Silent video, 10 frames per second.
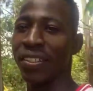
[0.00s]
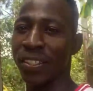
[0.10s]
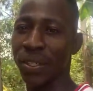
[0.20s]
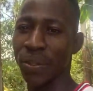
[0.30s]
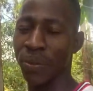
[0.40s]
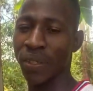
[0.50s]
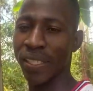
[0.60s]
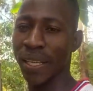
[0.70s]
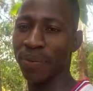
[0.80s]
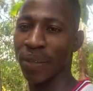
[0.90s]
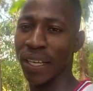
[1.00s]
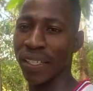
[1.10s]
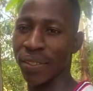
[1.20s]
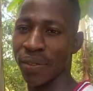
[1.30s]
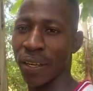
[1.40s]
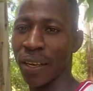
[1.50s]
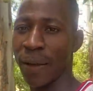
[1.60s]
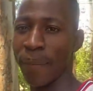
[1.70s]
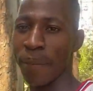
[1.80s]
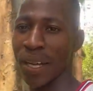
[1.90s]
So what's up guys,
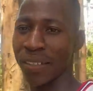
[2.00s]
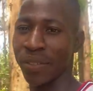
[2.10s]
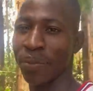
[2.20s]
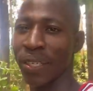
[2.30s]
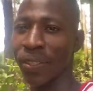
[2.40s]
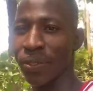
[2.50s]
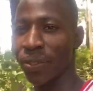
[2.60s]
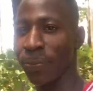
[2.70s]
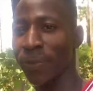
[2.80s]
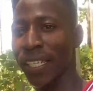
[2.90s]
welcome back to my YouTube